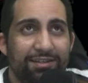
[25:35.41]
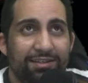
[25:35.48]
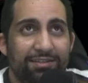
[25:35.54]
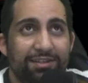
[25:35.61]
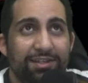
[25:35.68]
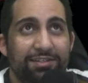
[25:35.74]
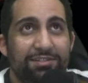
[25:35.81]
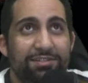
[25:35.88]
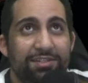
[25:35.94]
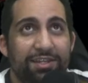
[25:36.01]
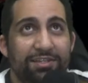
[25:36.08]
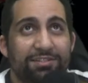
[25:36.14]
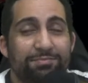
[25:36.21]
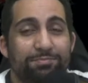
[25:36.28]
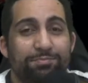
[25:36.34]
This
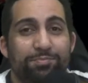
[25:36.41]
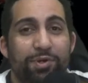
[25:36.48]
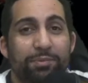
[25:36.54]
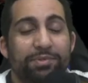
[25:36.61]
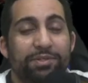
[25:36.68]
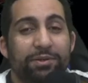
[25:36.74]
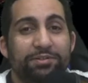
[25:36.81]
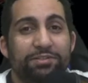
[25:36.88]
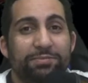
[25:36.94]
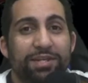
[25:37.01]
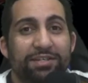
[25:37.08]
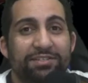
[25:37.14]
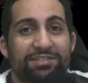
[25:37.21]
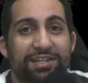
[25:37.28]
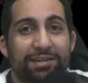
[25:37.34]
is probably going to be
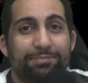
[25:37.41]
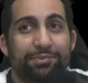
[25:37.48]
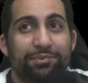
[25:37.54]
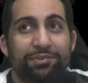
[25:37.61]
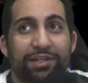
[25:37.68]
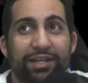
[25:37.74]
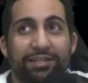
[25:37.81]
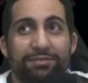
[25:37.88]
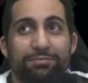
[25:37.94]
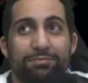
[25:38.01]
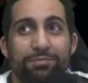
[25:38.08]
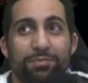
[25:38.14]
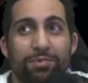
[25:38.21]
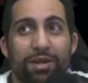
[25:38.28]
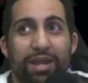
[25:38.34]
a staple in
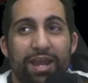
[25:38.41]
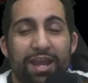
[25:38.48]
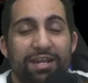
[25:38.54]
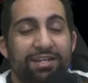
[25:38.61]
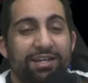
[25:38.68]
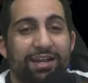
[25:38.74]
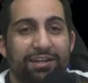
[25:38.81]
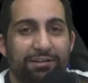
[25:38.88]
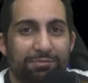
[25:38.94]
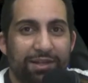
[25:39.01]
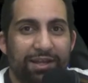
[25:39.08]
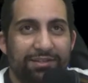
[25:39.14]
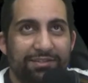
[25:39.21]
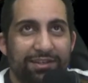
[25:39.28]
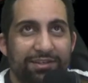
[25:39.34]
any kind of
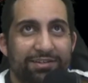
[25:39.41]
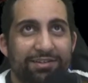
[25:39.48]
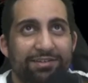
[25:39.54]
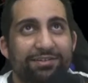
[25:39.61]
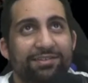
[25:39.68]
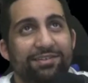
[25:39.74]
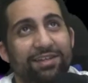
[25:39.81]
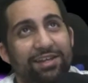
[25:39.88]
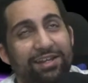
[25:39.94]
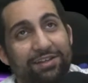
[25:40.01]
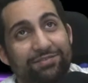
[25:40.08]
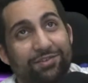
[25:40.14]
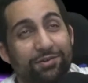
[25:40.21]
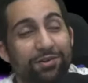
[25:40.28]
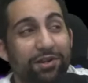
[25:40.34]
black deck. And
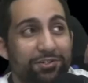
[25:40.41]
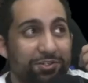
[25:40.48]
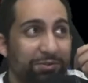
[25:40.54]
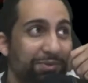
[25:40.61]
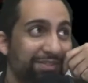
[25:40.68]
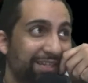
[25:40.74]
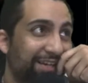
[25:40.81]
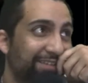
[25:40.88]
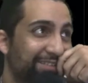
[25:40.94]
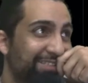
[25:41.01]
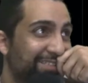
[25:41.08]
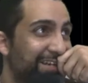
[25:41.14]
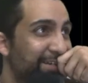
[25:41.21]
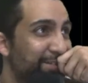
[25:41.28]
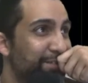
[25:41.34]
if you're not sure what the hell
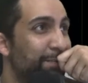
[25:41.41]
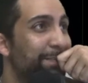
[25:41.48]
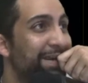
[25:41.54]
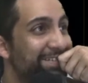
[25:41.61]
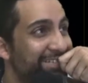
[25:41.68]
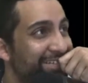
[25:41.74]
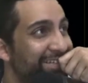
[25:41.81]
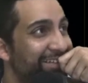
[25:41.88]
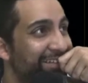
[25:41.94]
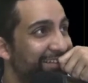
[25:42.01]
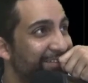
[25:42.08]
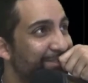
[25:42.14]
this does, so basically,